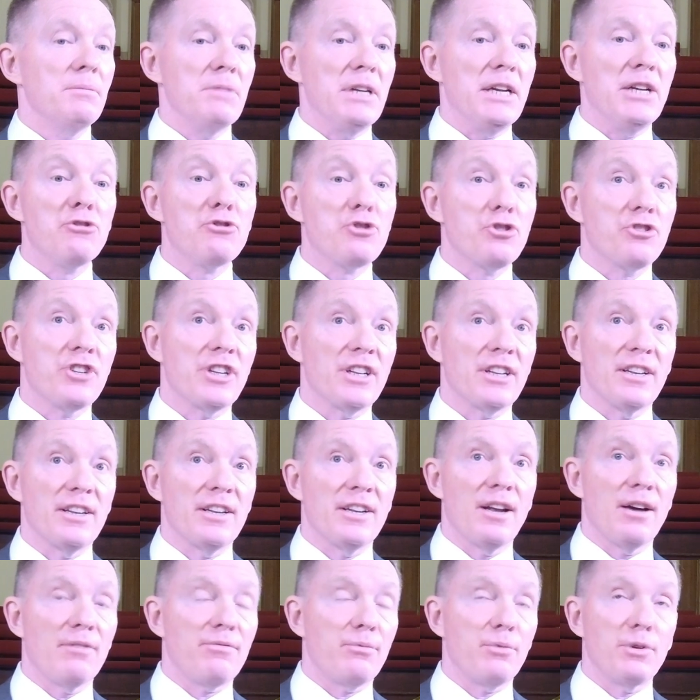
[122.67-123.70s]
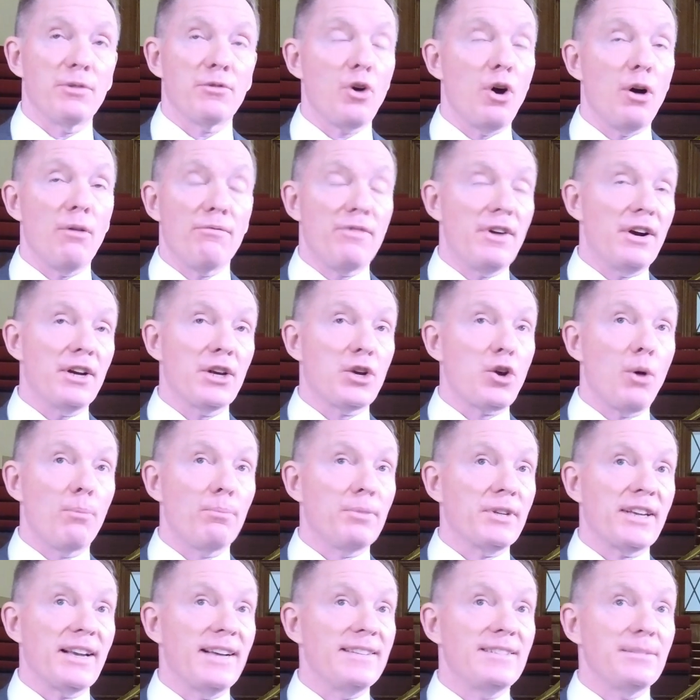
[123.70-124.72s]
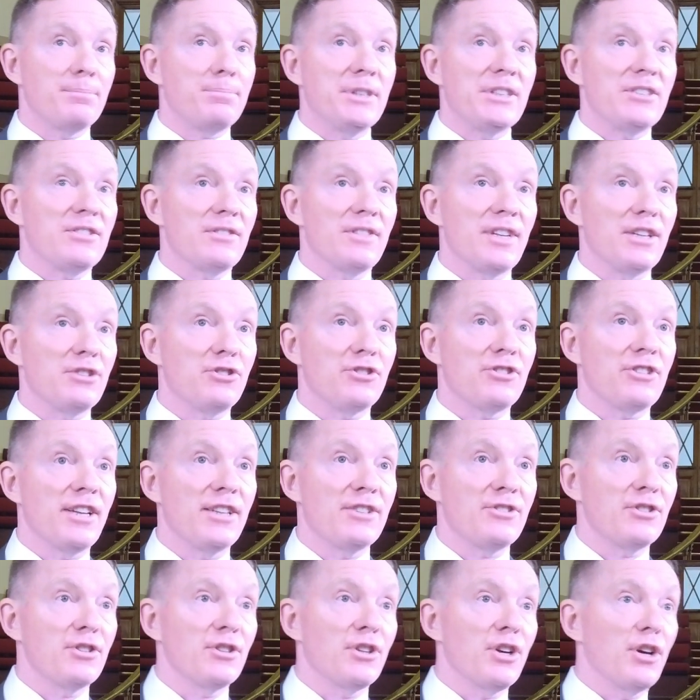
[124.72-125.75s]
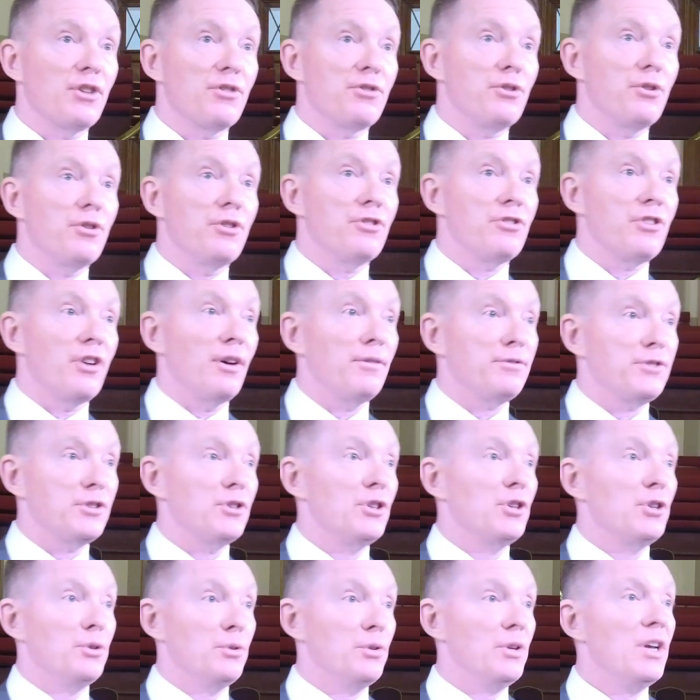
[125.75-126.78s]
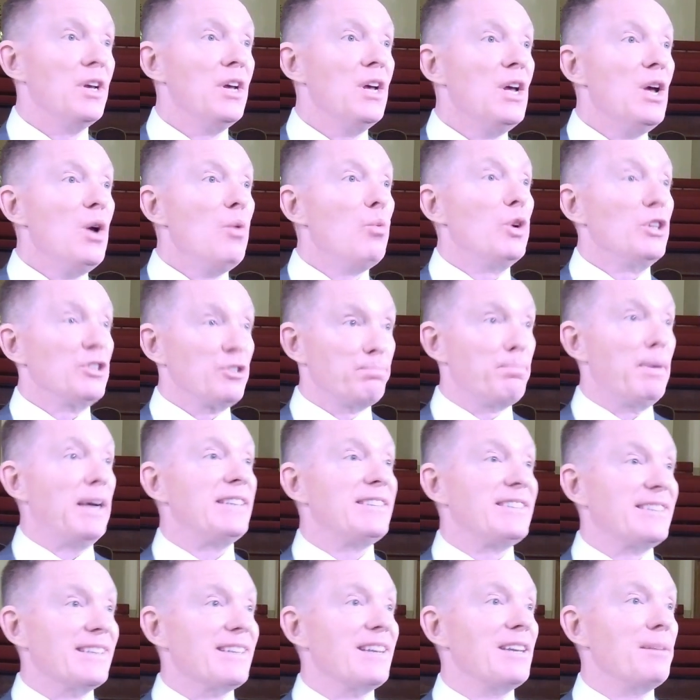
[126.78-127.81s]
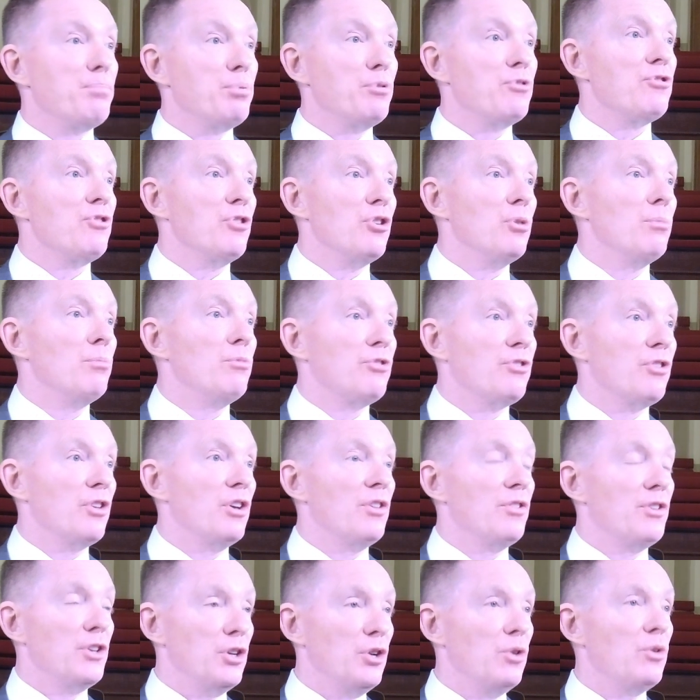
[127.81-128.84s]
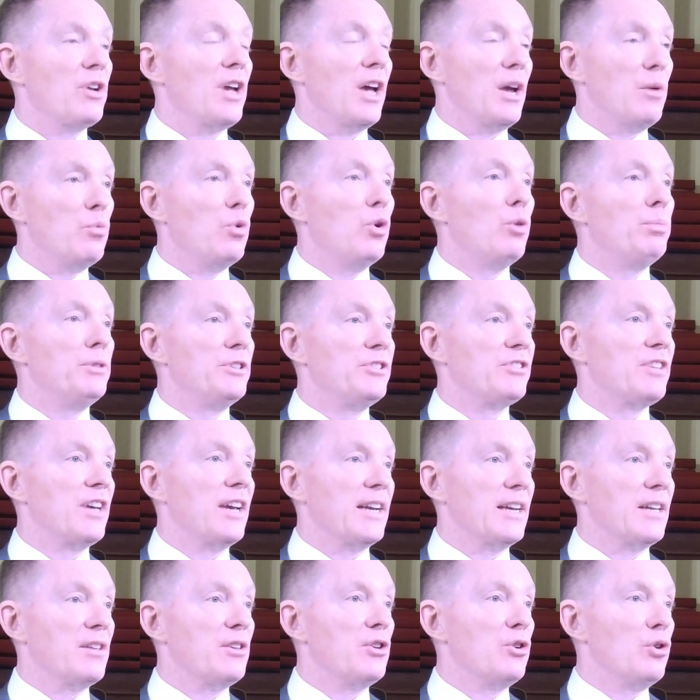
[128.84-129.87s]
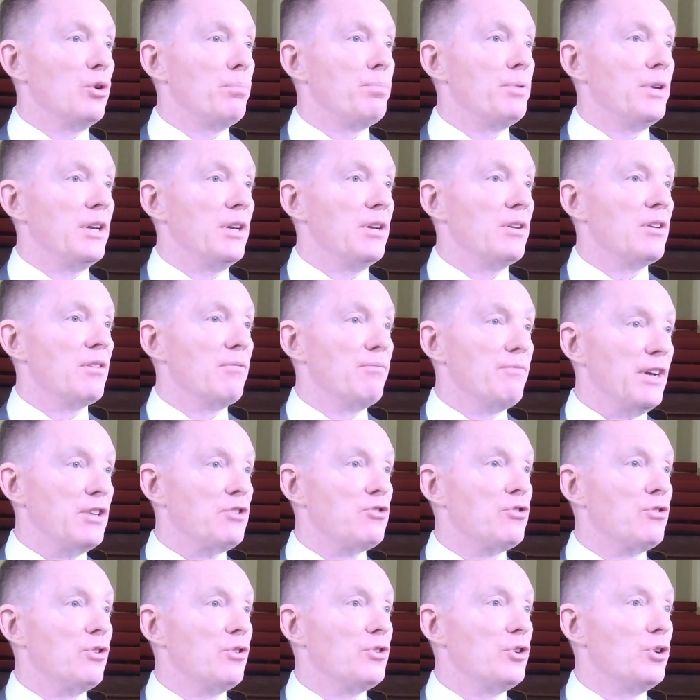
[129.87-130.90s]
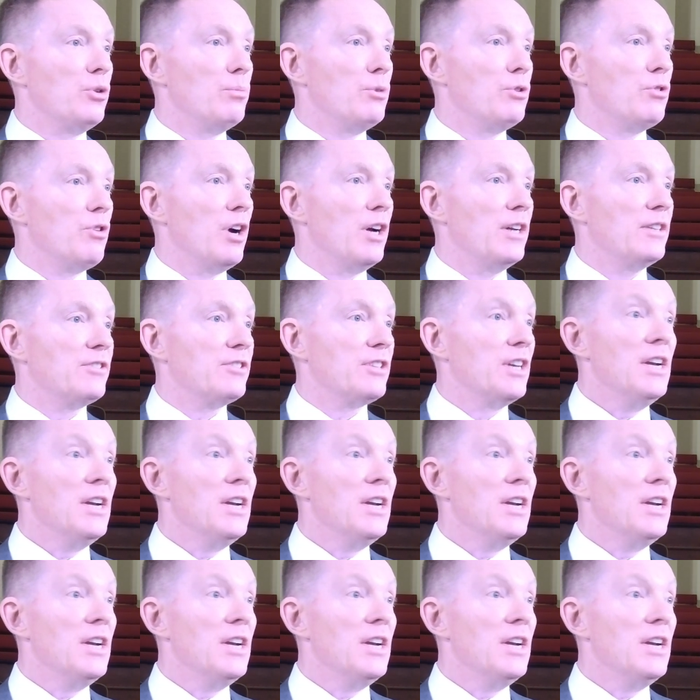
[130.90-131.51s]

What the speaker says: Interestingly enough, we've got a very complicated piece of legislation going through this afternoon, which basically presumes that the UK will be staying in the European Convention on Human Rights.